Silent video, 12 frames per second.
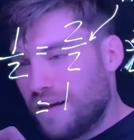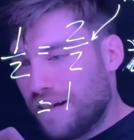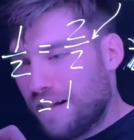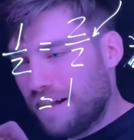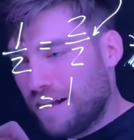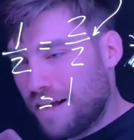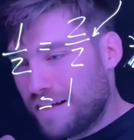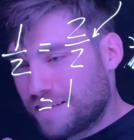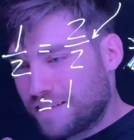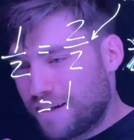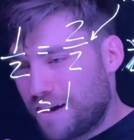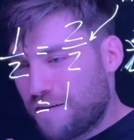let's
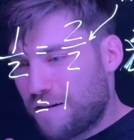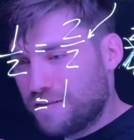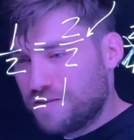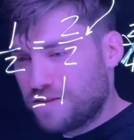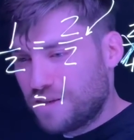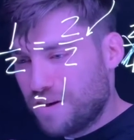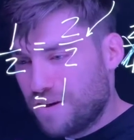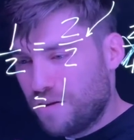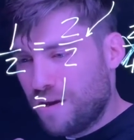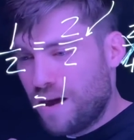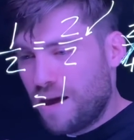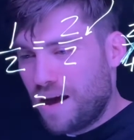go on to
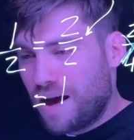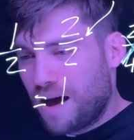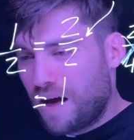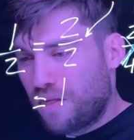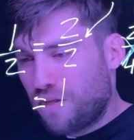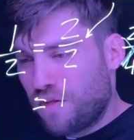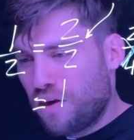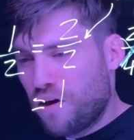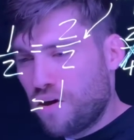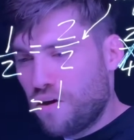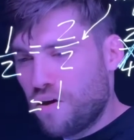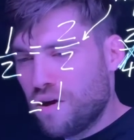a
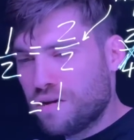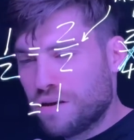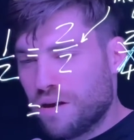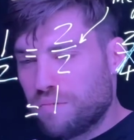third